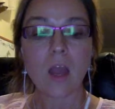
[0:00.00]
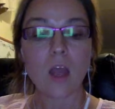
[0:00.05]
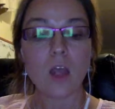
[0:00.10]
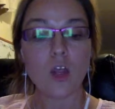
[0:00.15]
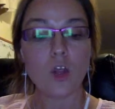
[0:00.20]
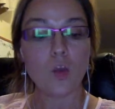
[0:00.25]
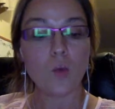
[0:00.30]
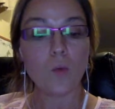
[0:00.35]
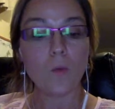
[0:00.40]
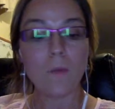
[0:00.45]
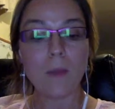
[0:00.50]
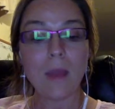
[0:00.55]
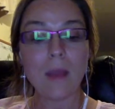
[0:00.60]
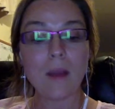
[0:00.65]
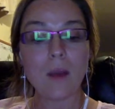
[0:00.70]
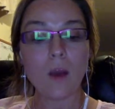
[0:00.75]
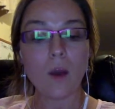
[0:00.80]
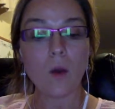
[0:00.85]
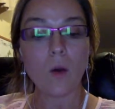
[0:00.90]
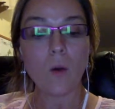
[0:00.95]
You may
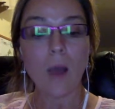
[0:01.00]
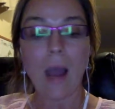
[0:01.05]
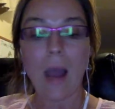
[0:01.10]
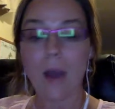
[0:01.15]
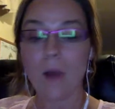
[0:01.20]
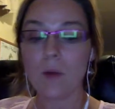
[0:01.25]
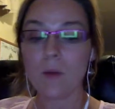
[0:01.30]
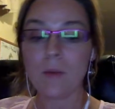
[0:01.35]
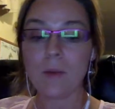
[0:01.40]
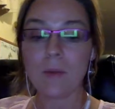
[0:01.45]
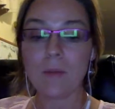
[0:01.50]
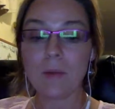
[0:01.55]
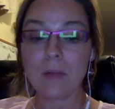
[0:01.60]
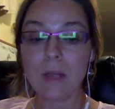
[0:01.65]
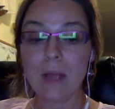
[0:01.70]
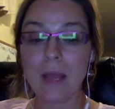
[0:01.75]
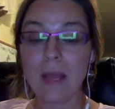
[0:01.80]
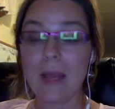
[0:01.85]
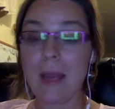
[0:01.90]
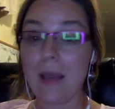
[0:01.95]
know how to be
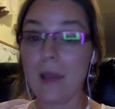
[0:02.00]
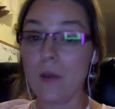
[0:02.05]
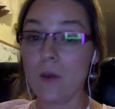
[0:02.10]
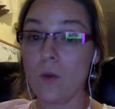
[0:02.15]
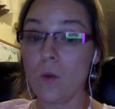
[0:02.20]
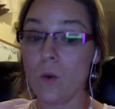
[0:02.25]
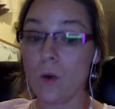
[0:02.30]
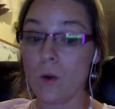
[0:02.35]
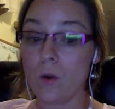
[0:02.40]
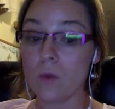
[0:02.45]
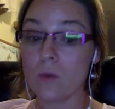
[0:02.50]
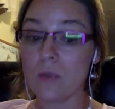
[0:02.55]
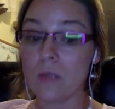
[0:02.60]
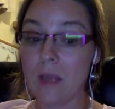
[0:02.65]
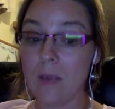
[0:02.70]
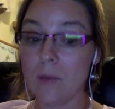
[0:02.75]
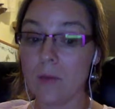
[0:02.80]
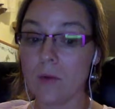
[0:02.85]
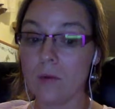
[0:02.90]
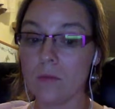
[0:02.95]
polite at your own
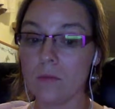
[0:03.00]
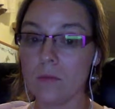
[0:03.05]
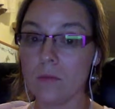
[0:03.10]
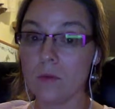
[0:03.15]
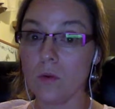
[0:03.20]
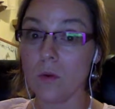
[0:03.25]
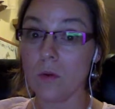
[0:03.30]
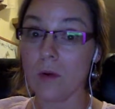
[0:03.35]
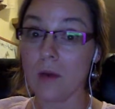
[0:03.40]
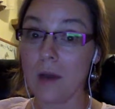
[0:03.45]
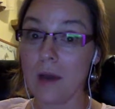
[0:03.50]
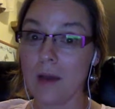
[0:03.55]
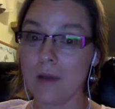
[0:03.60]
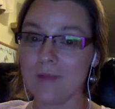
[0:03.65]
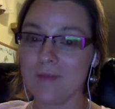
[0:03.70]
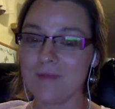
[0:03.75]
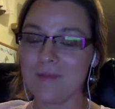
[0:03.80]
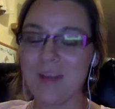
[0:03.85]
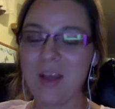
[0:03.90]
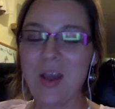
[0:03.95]
table, or not,
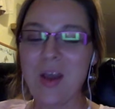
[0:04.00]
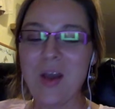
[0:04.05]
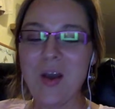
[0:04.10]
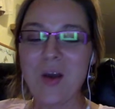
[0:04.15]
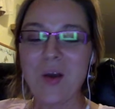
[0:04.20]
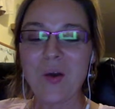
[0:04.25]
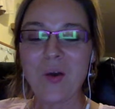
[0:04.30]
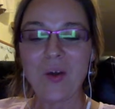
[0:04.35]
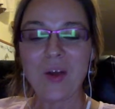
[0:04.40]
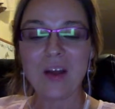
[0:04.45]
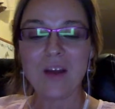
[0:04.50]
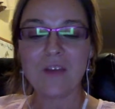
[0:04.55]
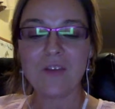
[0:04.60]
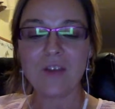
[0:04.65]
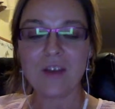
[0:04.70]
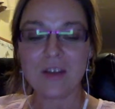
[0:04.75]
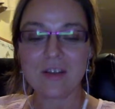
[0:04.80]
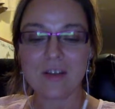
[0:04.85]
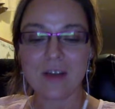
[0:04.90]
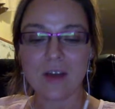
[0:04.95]
or at a
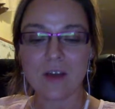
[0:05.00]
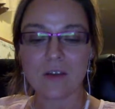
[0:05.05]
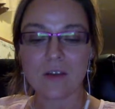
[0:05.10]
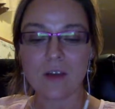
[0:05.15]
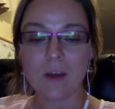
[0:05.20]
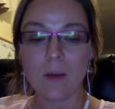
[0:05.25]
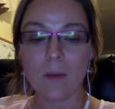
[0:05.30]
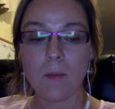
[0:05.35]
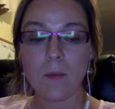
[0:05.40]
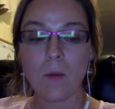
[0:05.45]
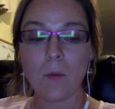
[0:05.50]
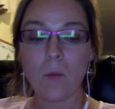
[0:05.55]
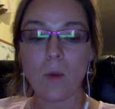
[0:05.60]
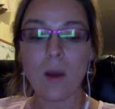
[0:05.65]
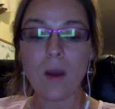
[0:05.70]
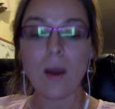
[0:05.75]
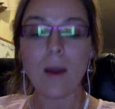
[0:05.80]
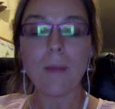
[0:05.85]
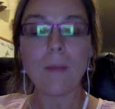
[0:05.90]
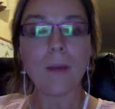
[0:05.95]
friend's house. But
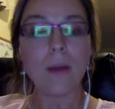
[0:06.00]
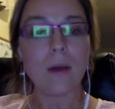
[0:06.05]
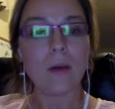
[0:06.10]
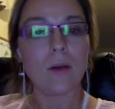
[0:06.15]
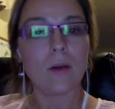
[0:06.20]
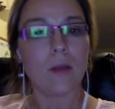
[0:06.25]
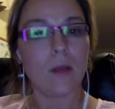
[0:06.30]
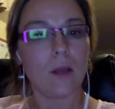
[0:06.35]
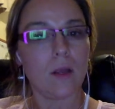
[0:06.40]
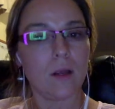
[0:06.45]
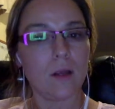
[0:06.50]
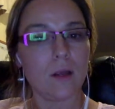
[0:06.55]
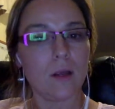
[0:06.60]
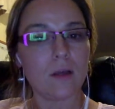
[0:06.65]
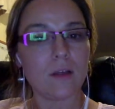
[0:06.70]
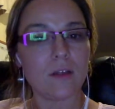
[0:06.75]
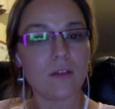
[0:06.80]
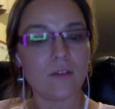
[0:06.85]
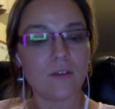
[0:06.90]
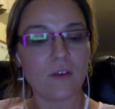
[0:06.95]
what about in a
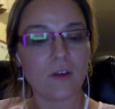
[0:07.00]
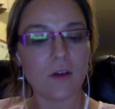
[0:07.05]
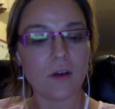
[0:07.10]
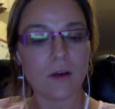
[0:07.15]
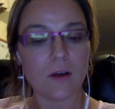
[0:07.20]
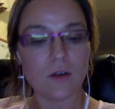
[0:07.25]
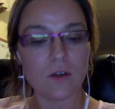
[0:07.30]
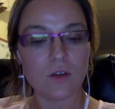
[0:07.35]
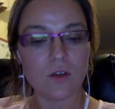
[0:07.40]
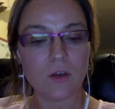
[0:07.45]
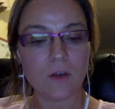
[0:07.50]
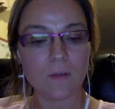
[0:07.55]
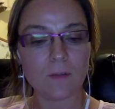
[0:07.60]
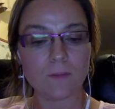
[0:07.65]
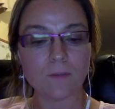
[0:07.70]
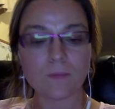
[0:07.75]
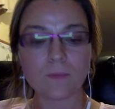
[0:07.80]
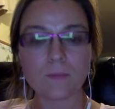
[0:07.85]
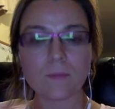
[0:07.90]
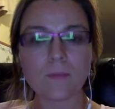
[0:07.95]
different country?
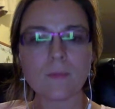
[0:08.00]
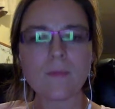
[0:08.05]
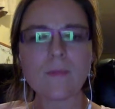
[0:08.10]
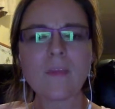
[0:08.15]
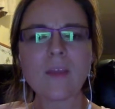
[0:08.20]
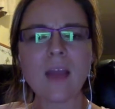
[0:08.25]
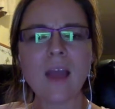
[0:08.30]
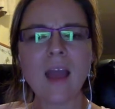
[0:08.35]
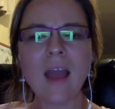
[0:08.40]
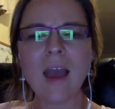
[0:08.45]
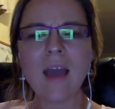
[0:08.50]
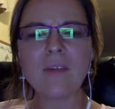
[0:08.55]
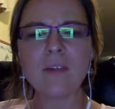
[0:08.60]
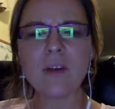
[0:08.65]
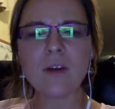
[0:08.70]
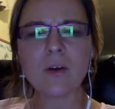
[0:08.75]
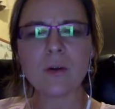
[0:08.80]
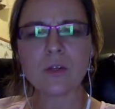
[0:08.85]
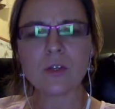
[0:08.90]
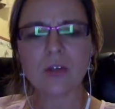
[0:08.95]

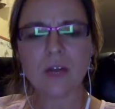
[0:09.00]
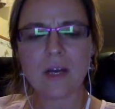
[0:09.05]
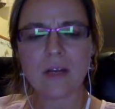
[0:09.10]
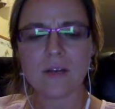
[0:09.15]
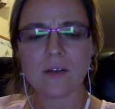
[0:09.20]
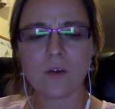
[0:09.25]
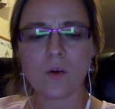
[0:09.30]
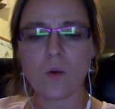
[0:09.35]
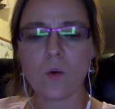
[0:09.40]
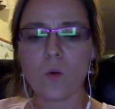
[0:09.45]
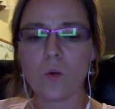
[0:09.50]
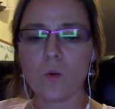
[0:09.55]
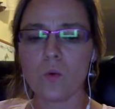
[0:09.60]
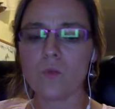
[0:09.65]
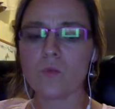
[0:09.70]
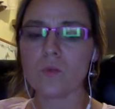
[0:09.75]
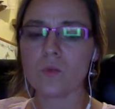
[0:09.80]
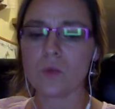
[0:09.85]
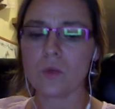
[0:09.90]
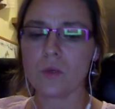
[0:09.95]
Every culture has their own
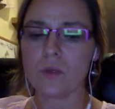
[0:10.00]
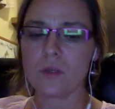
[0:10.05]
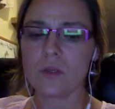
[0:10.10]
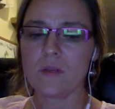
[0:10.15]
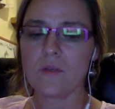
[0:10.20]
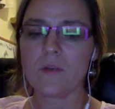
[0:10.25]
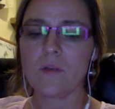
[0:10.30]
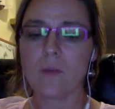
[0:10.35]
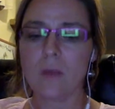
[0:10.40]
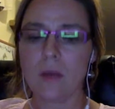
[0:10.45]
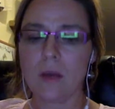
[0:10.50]
rules for